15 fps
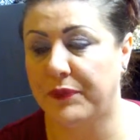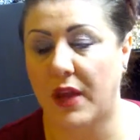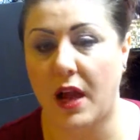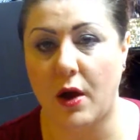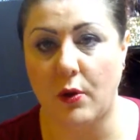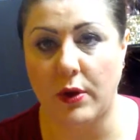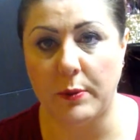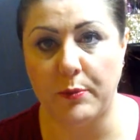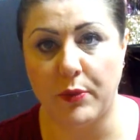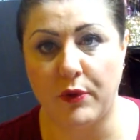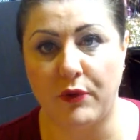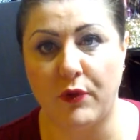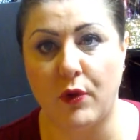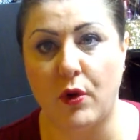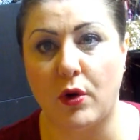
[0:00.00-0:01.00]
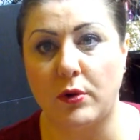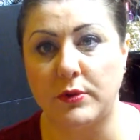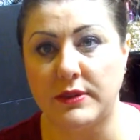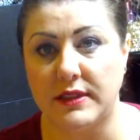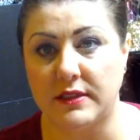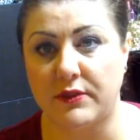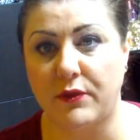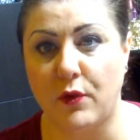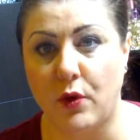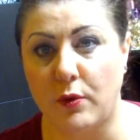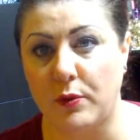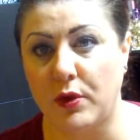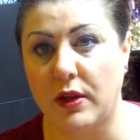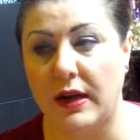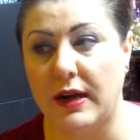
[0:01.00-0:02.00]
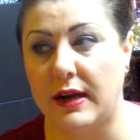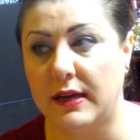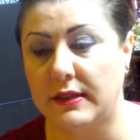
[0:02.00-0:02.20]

how it performs, and the formula